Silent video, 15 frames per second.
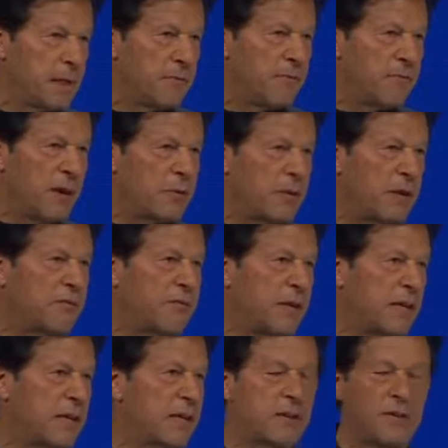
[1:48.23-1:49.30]
The founding
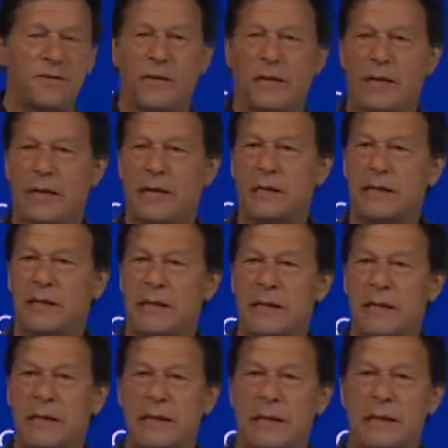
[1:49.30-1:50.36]
fathers of our
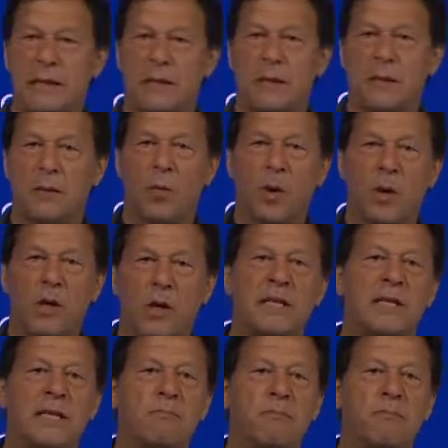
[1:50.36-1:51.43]
country
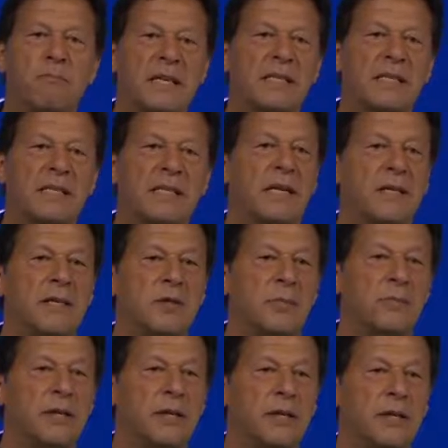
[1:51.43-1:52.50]
wanted Pakistan
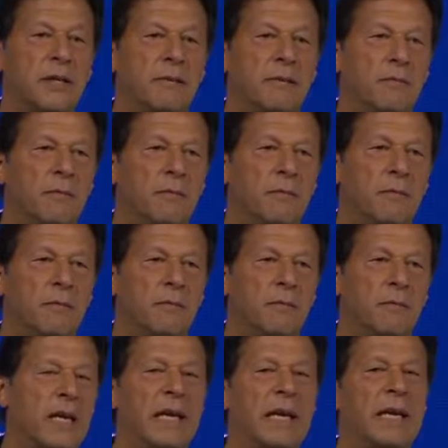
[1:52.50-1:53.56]
to be what was
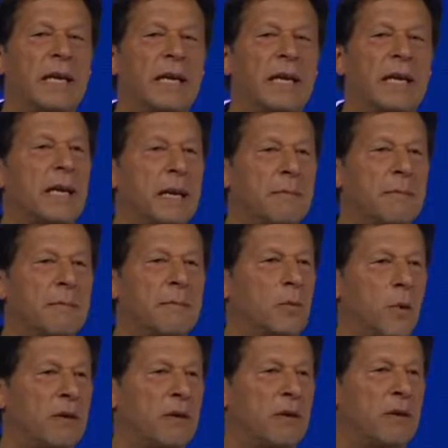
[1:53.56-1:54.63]
called an Islamic
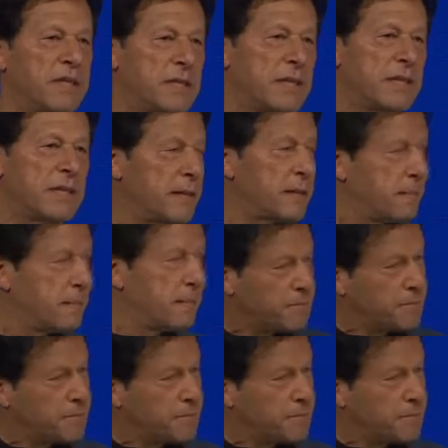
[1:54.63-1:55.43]
welfare state.